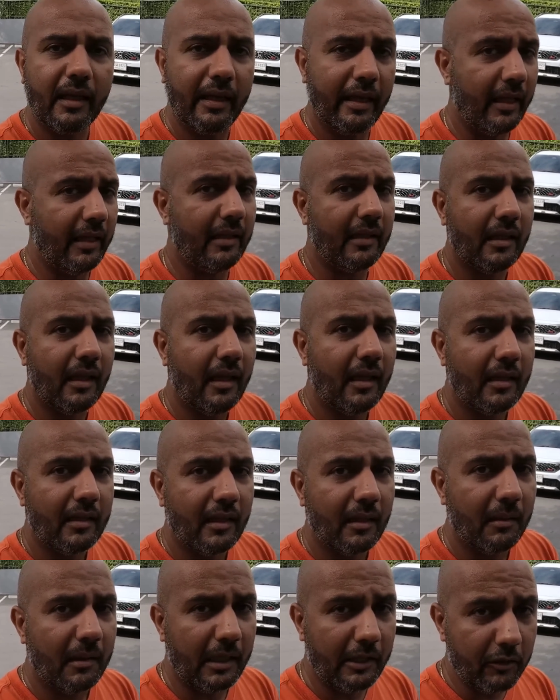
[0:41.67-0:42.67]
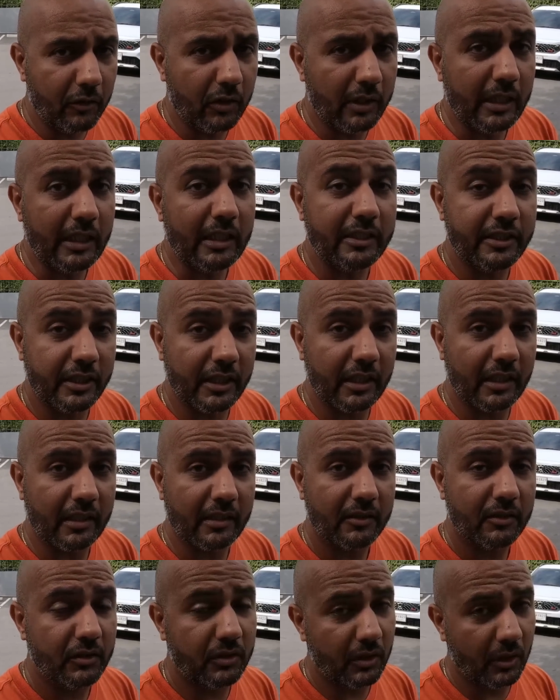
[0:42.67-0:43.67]
in Indonesia,
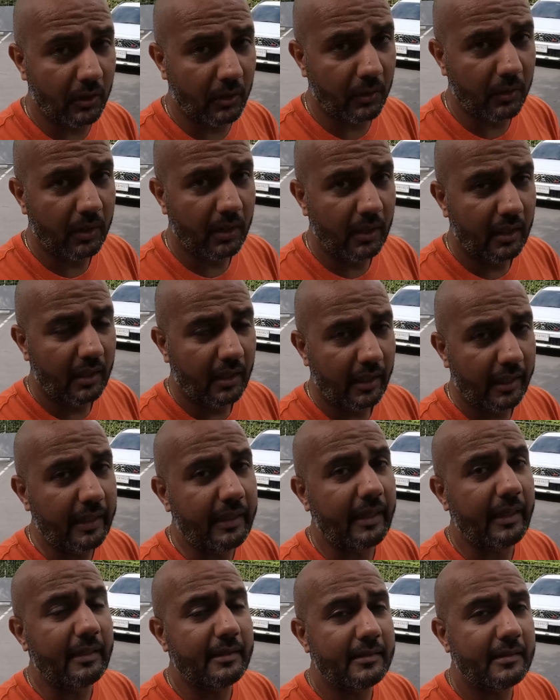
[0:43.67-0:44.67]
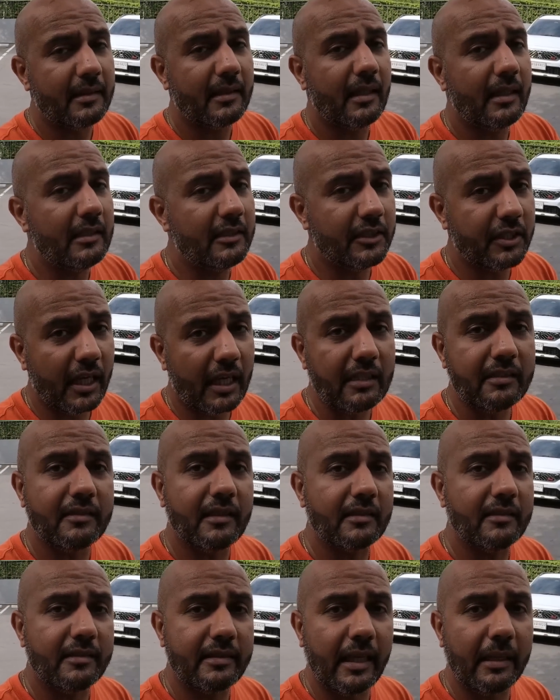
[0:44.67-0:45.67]
so it shares
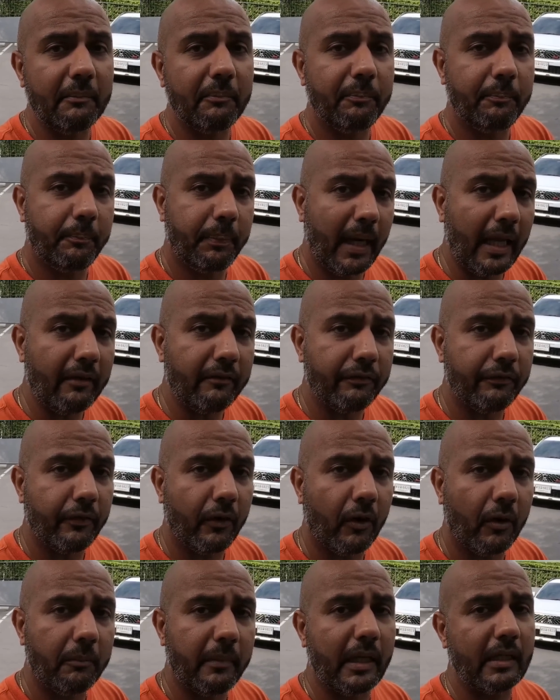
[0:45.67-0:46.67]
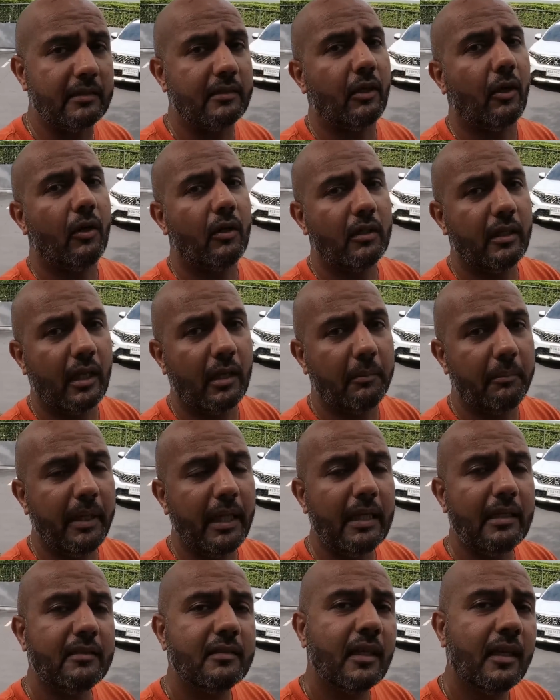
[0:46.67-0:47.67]
the same platform as the Honda
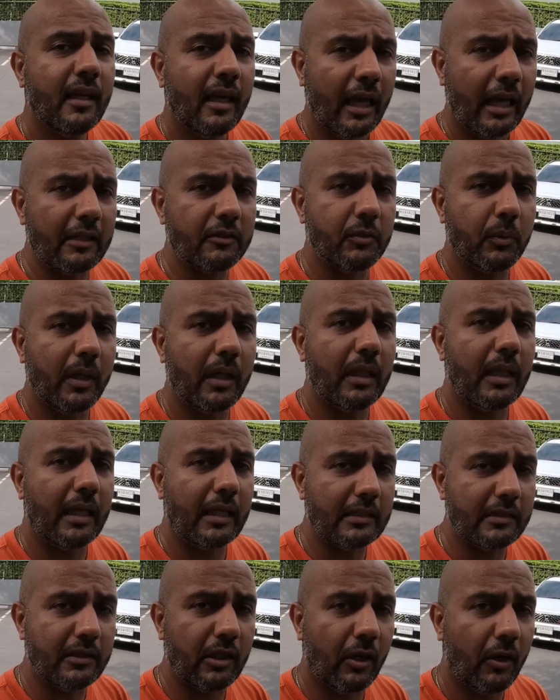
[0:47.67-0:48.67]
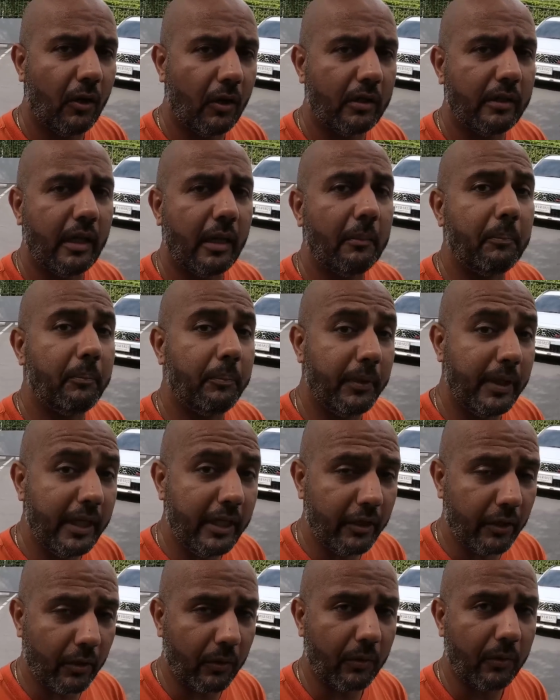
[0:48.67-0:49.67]
Amaze as well as the Honda
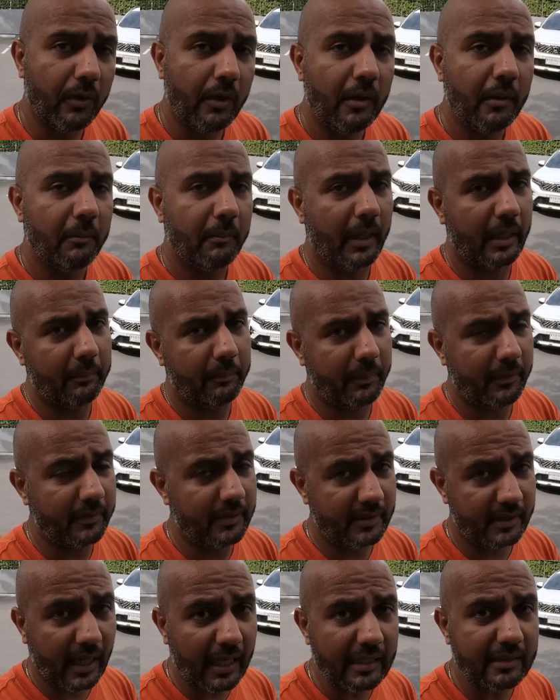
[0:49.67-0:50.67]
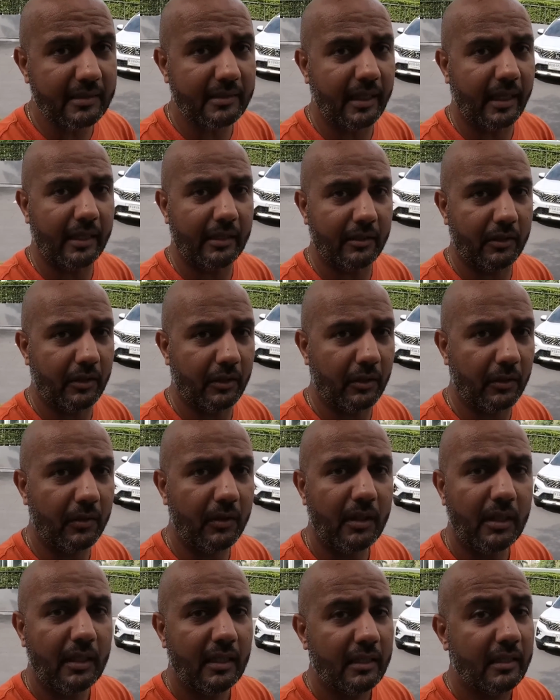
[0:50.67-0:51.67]
Brio. But besides that
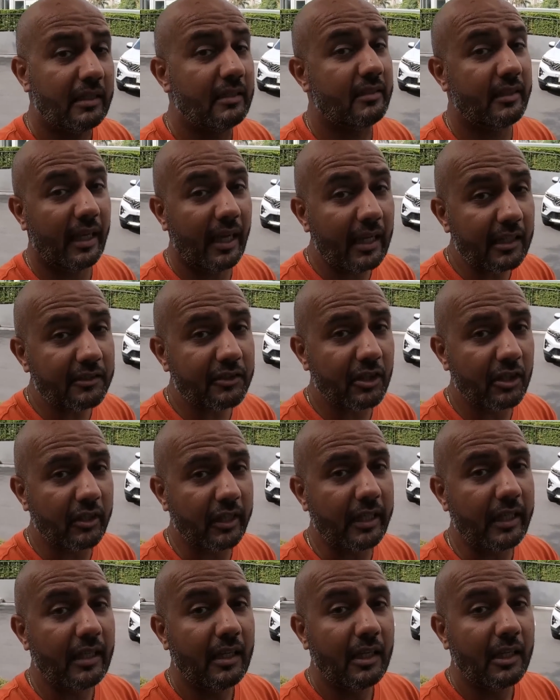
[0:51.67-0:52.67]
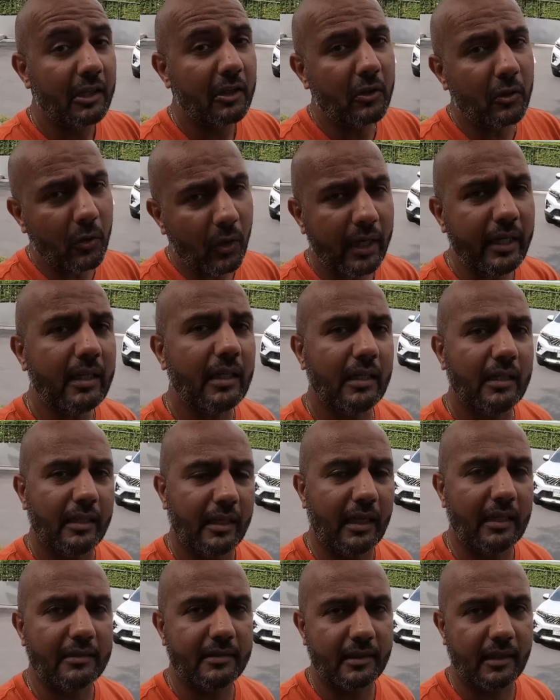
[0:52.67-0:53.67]
though, it's actually quite a
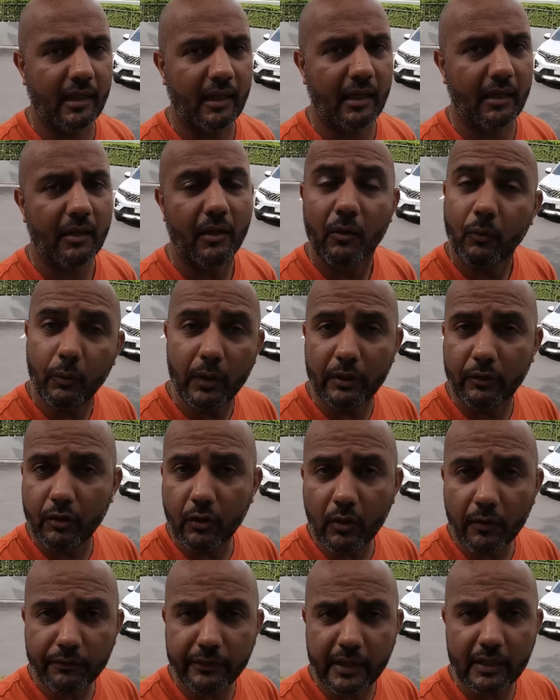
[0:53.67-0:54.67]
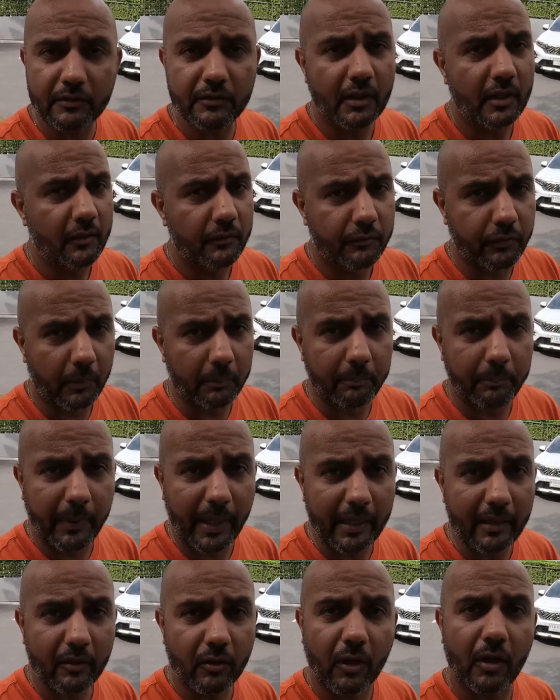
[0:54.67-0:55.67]
nice car. We drove this from
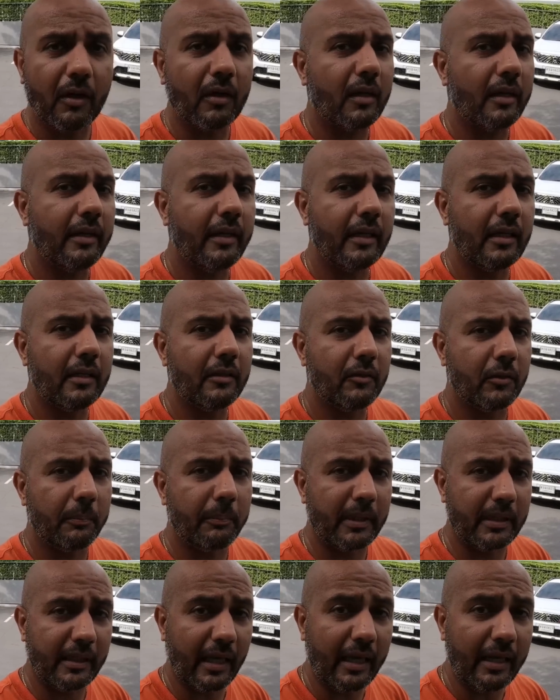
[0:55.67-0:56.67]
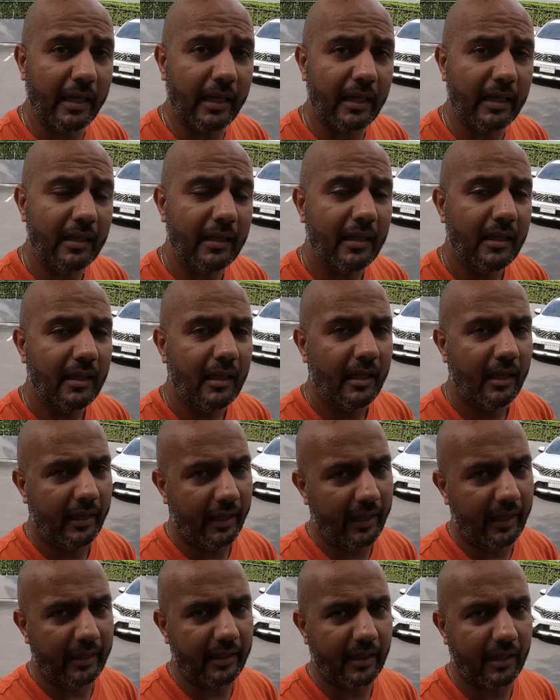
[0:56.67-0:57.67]
Bangkok here to Pattaya,
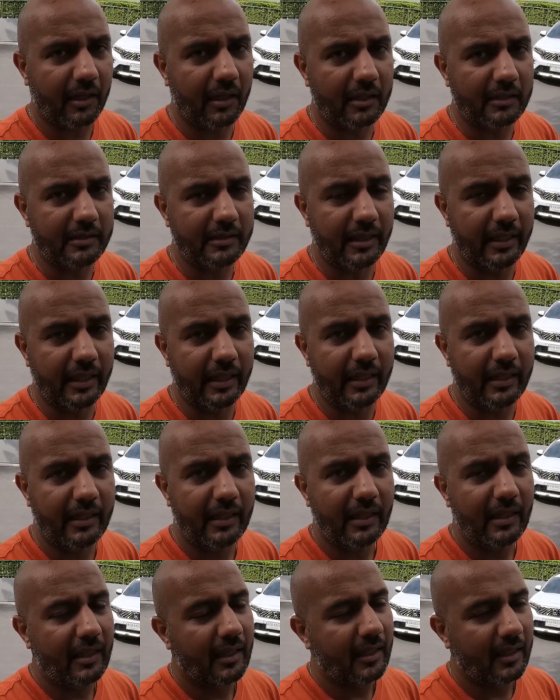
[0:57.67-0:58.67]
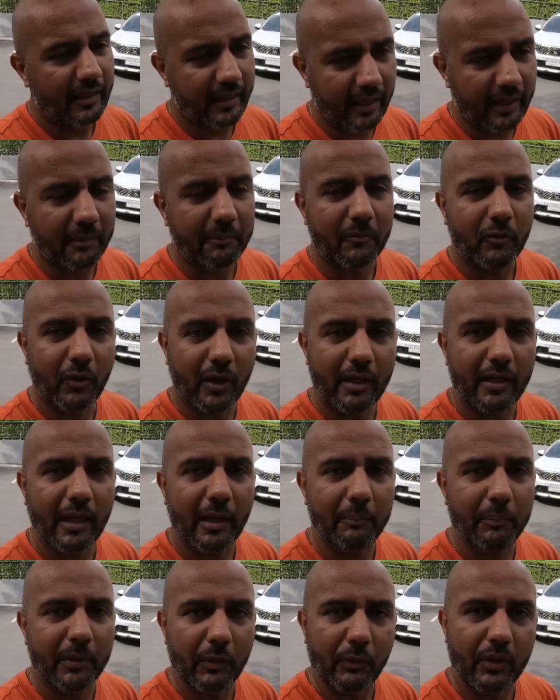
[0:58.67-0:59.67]
and I gotta say that I'm quite
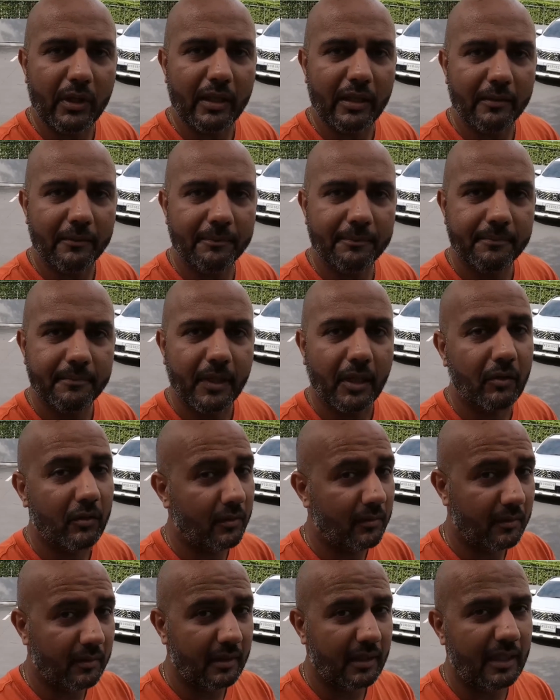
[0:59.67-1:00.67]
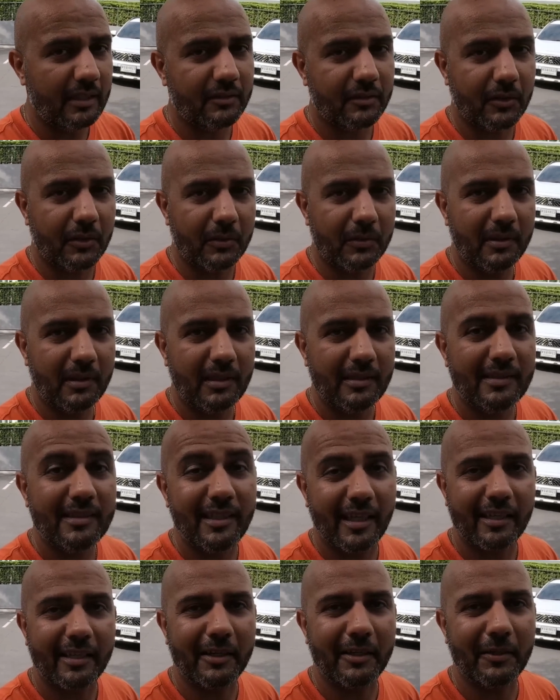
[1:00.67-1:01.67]
happy with it. Now let's go
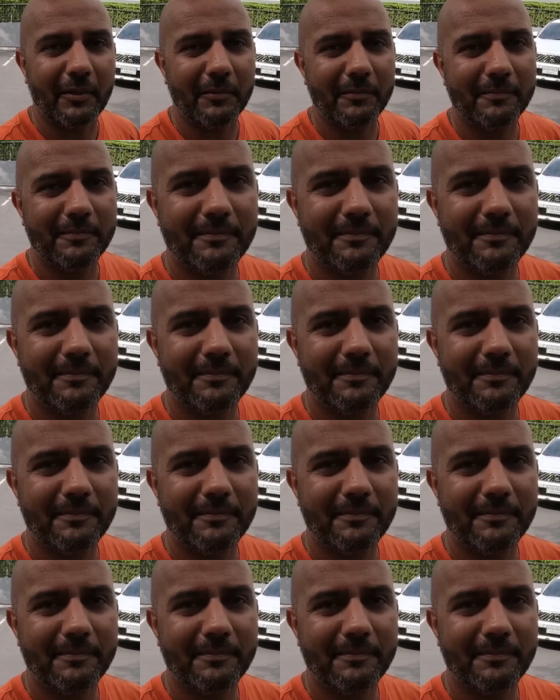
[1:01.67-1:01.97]
check it out.